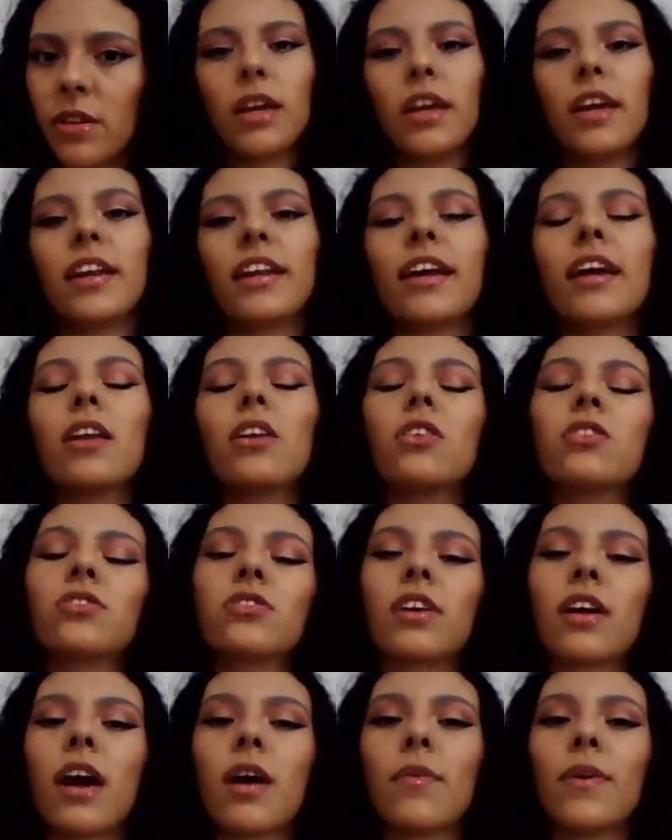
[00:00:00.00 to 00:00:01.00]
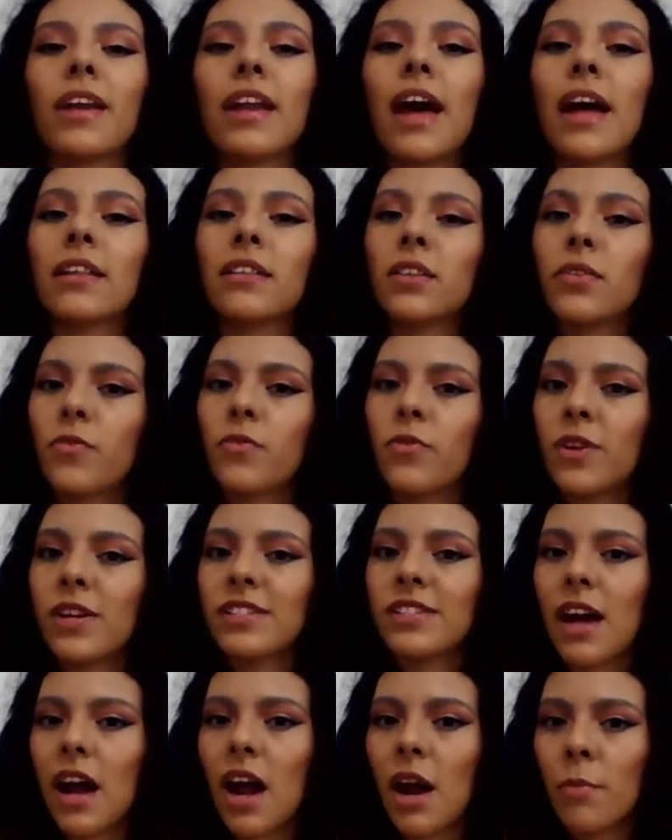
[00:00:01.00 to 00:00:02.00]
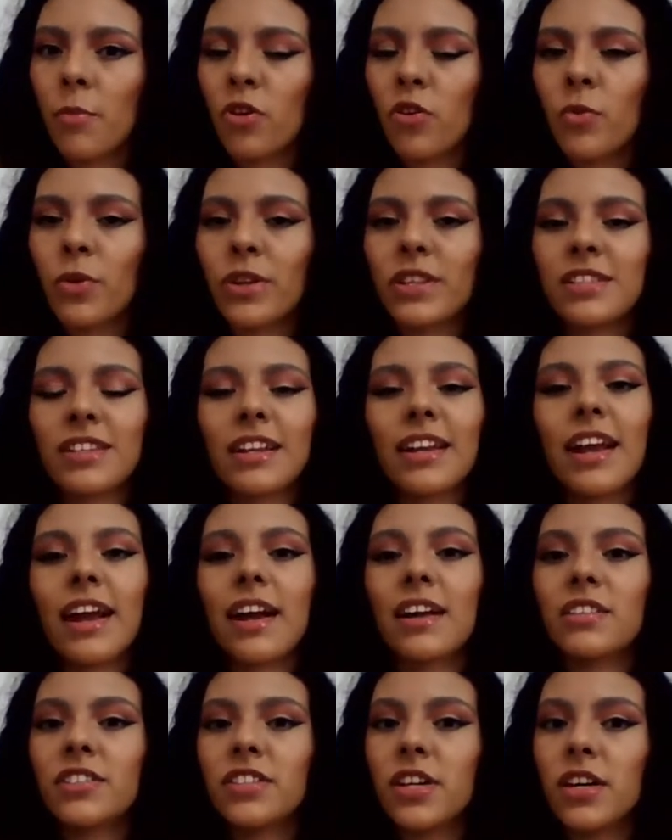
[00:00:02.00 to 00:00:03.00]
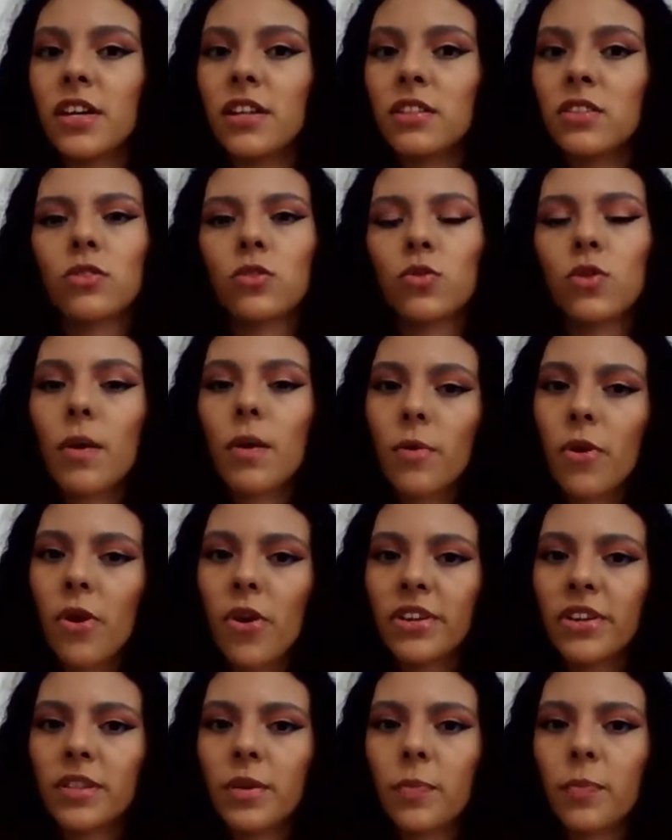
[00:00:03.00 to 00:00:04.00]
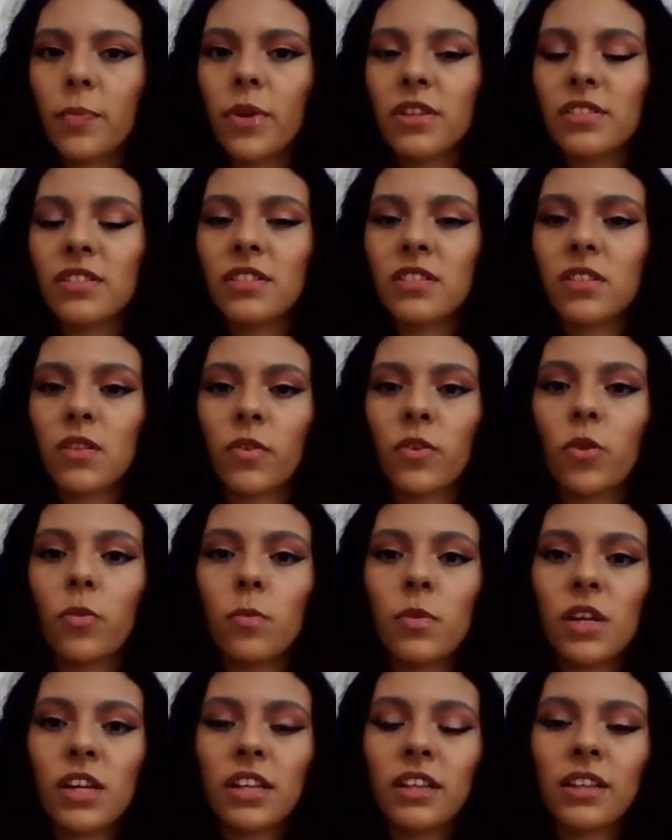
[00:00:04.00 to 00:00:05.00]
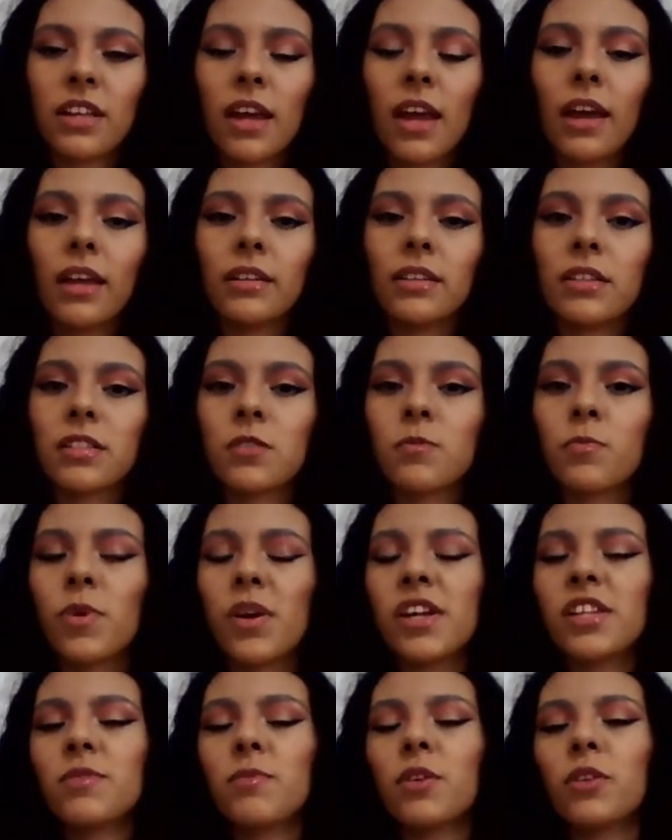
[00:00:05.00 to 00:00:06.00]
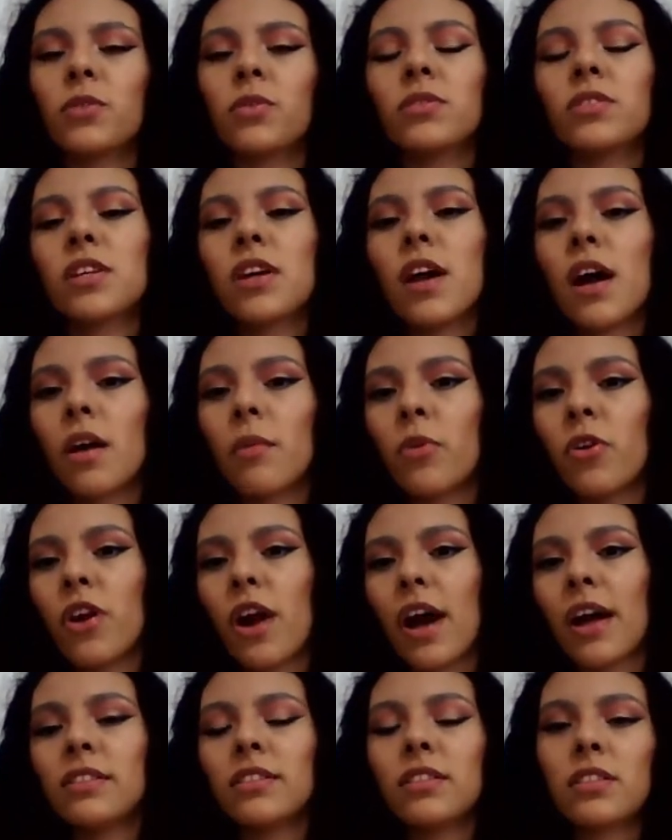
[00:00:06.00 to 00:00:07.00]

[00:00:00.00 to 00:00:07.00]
It can also have an anti-freeze armor with silica gel to avoid the presence of humidity in the space between the armor and the